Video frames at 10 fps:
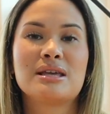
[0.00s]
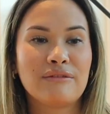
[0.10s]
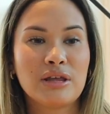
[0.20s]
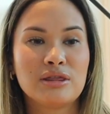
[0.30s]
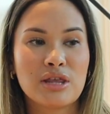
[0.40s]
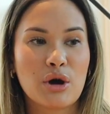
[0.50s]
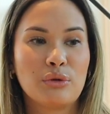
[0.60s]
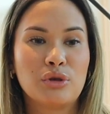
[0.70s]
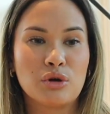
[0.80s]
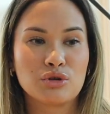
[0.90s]
Even
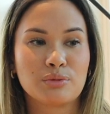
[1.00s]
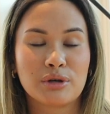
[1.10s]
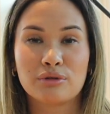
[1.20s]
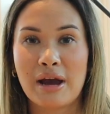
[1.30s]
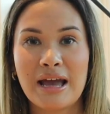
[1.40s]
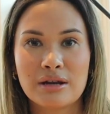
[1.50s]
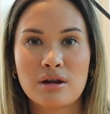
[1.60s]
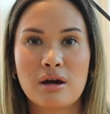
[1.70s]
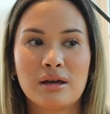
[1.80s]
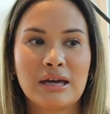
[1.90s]
though those were great and
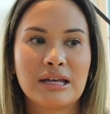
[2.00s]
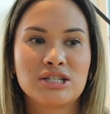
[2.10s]
all,